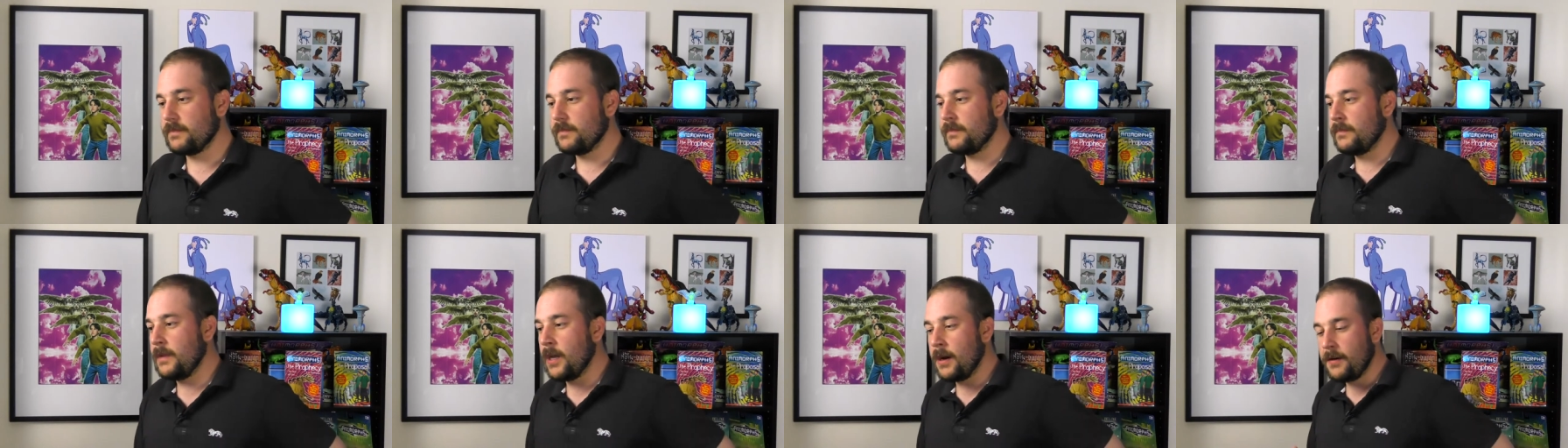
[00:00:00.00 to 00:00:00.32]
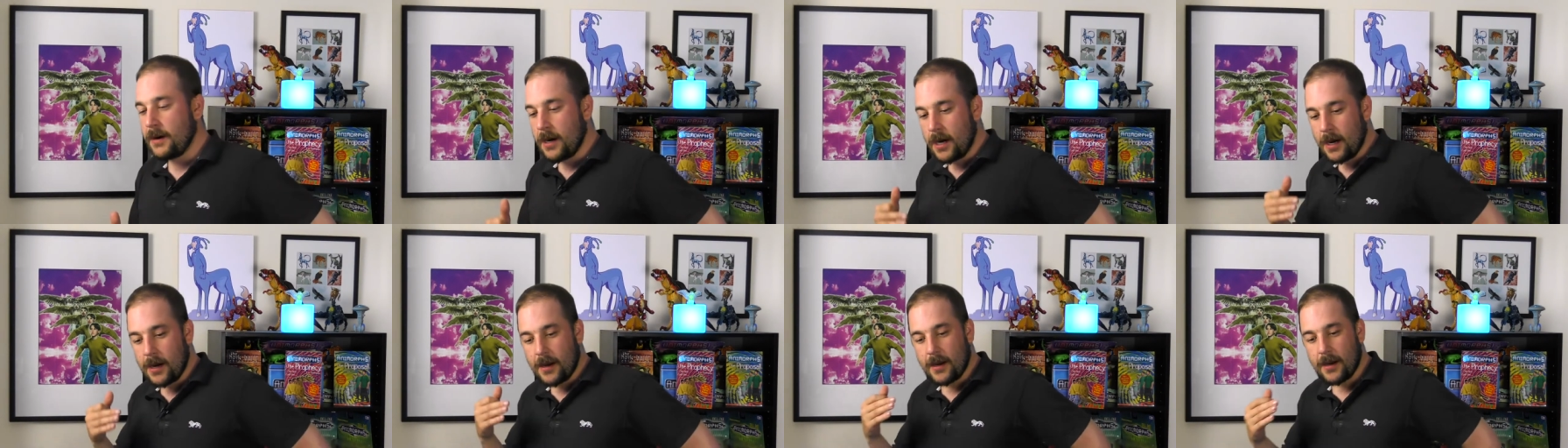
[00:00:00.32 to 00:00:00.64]
Now,
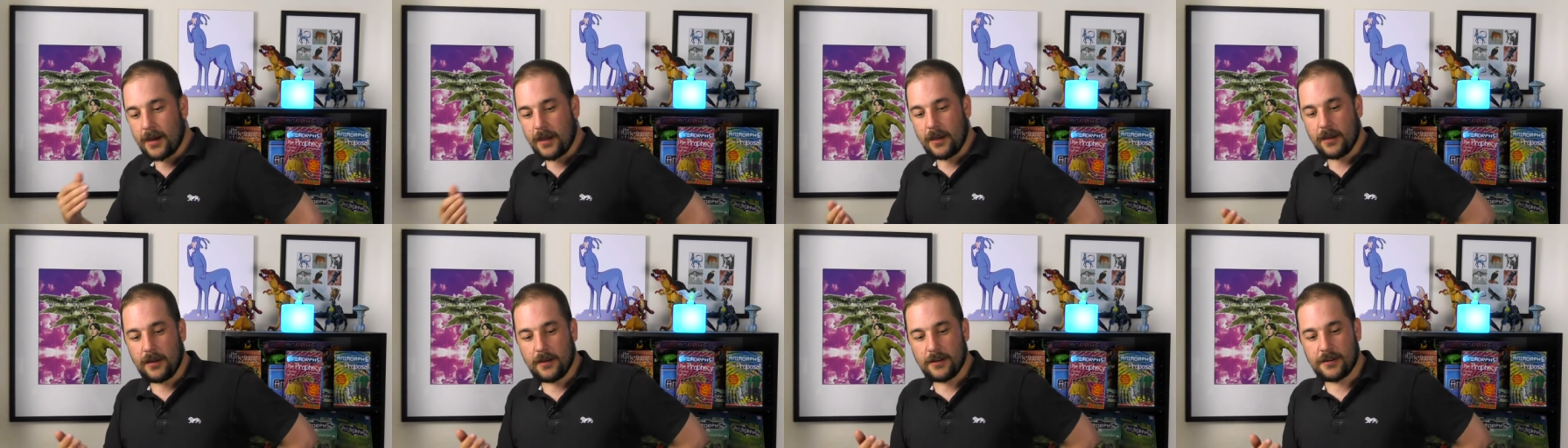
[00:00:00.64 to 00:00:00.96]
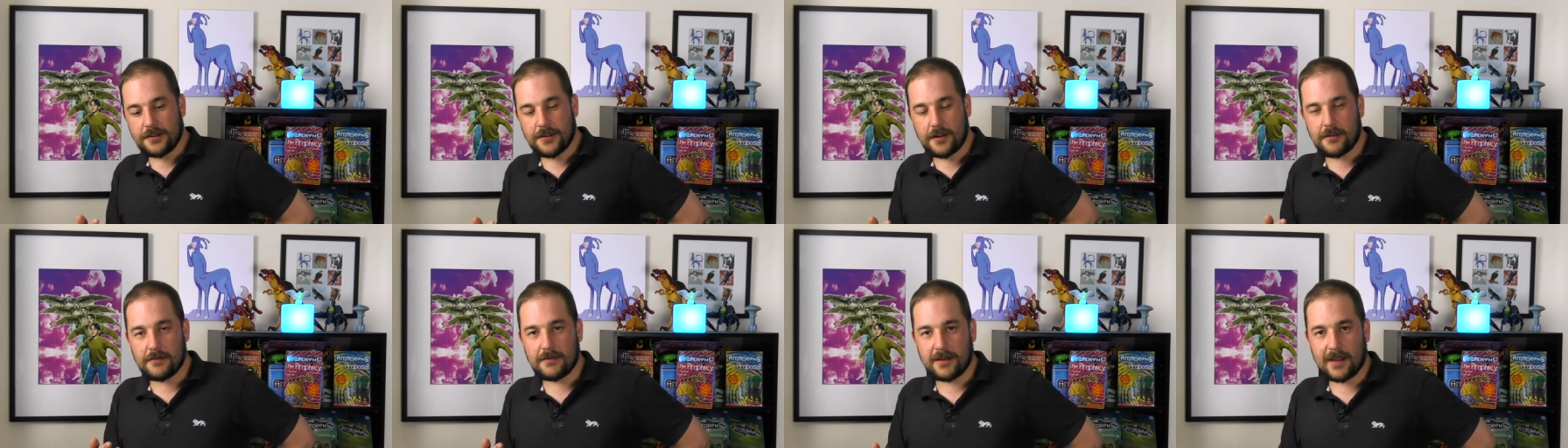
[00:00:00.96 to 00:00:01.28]
I
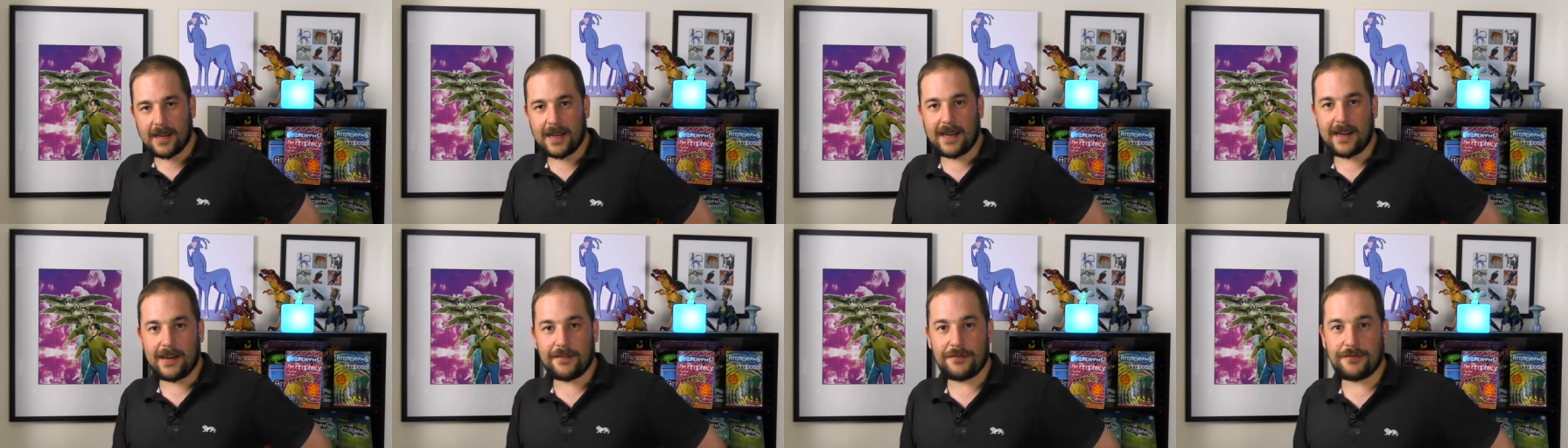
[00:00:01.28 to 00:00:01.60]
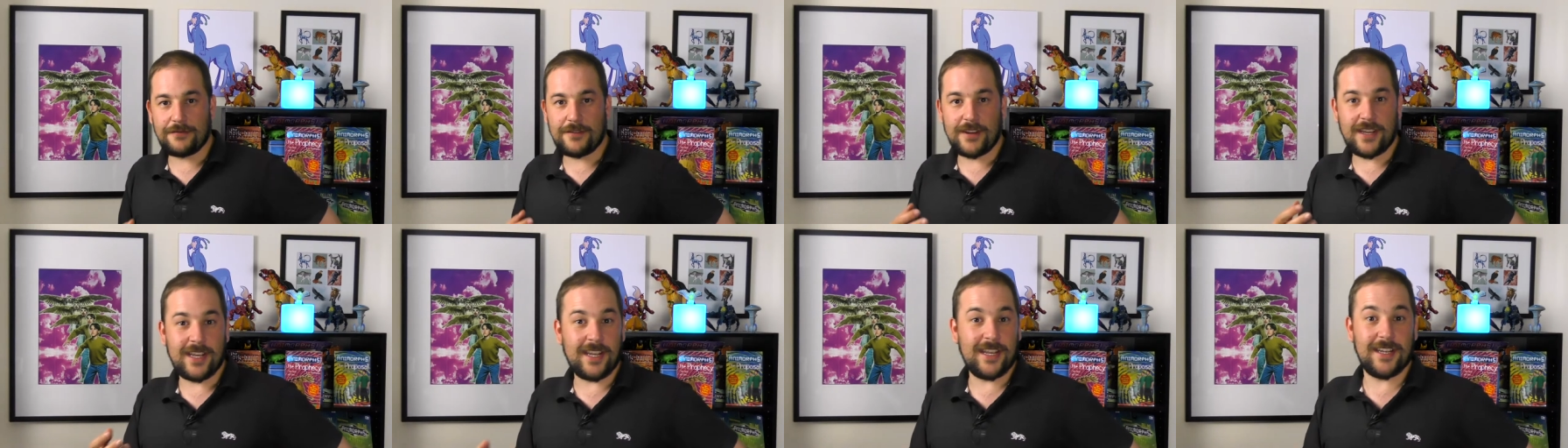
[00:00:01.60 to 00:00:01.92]
don't
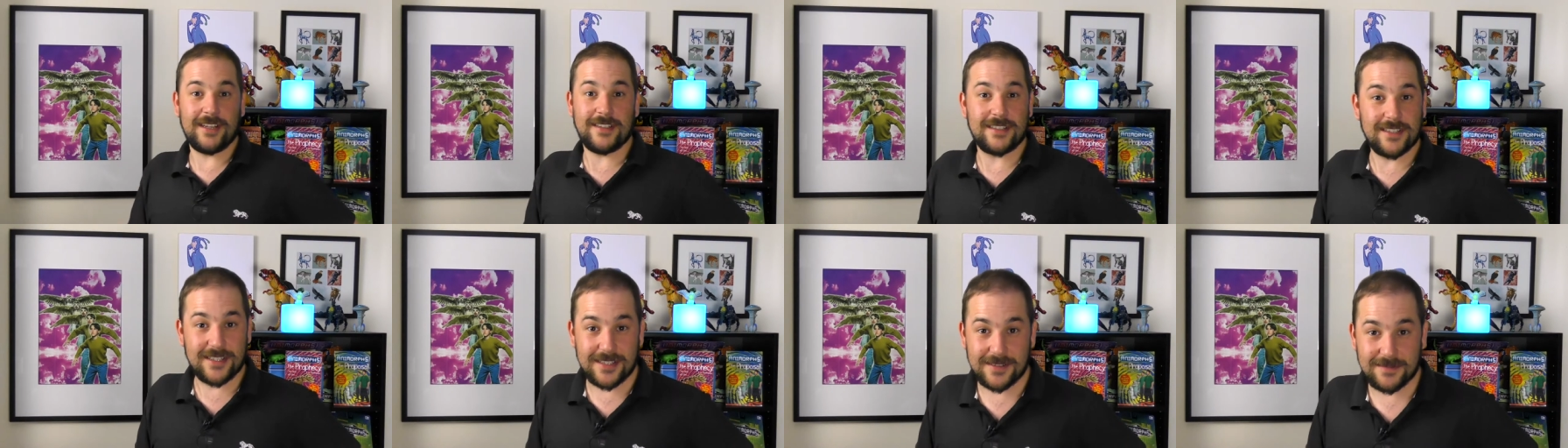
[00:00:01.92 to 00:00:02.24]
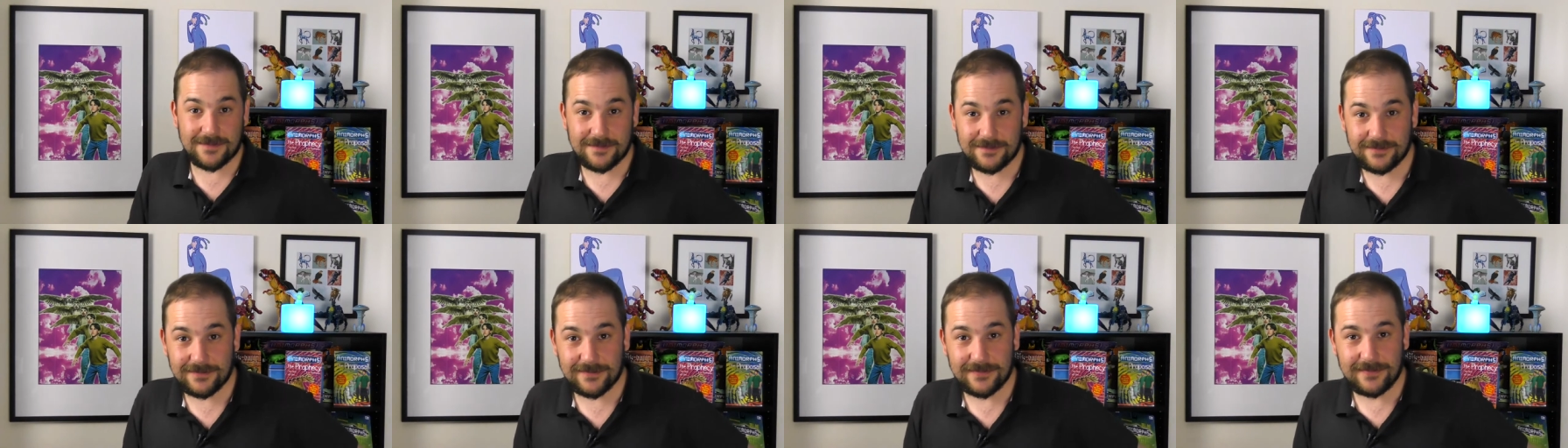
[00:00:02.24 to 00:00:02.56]
have kids.
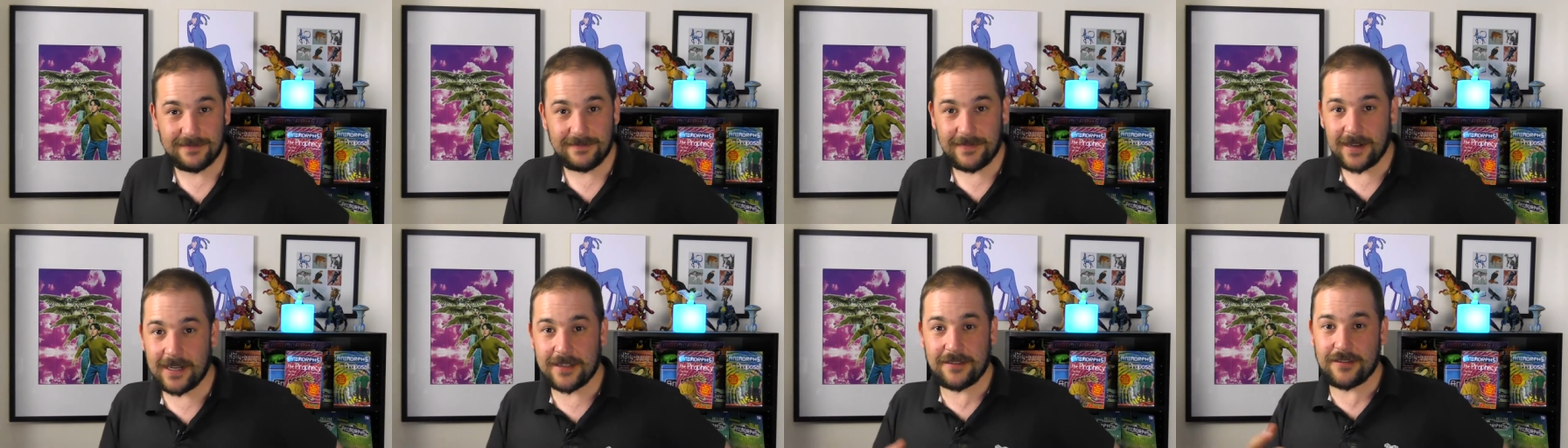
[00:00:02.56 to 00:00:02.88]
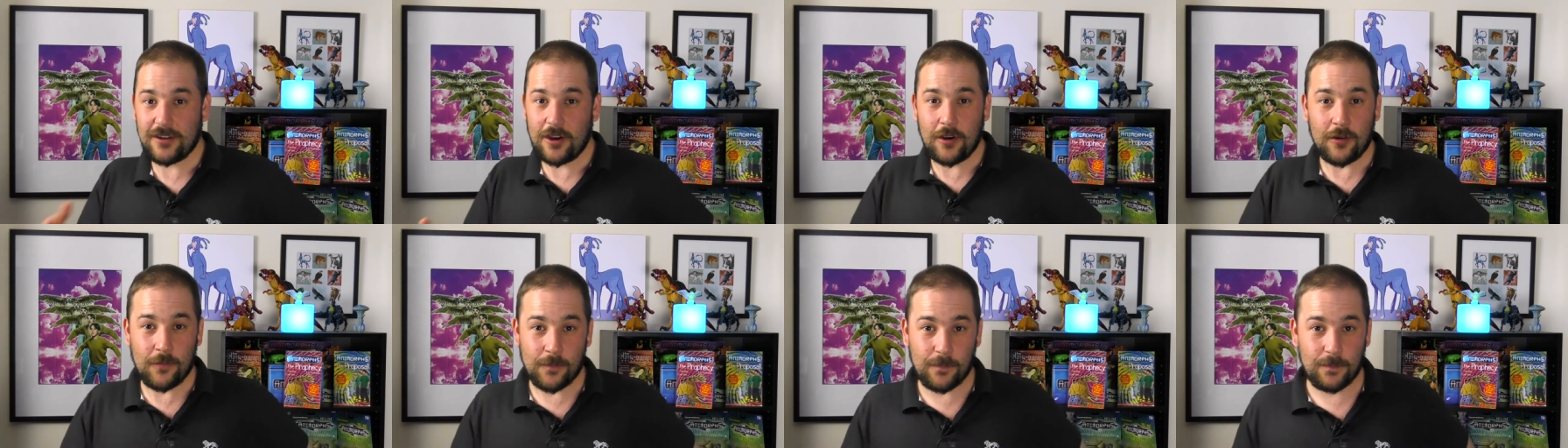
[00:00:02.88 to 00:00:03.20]
I
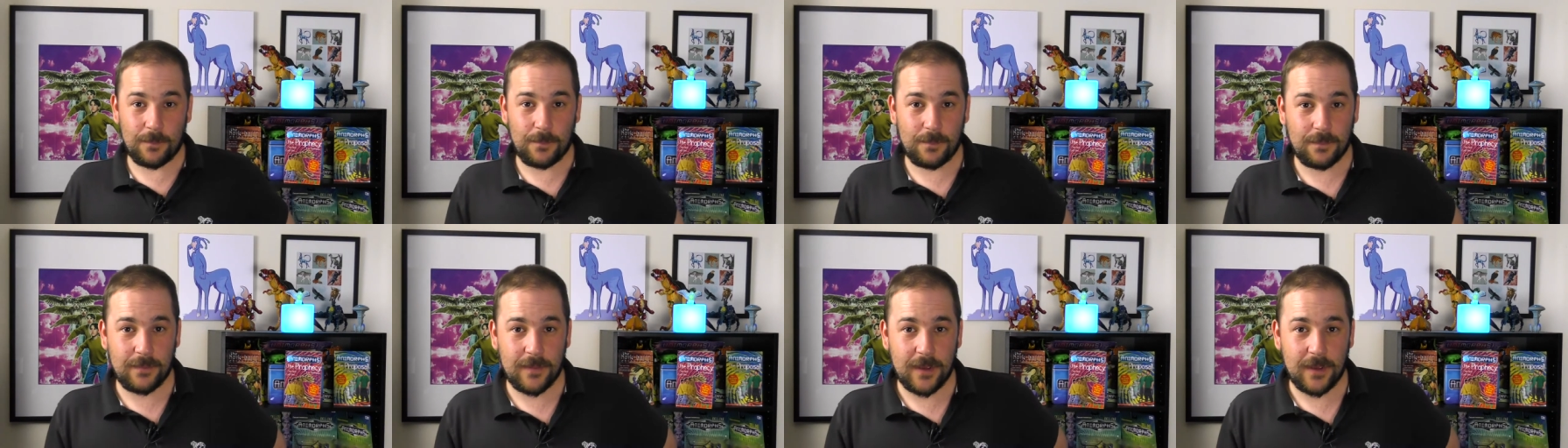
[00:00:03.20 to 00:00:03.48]
don't.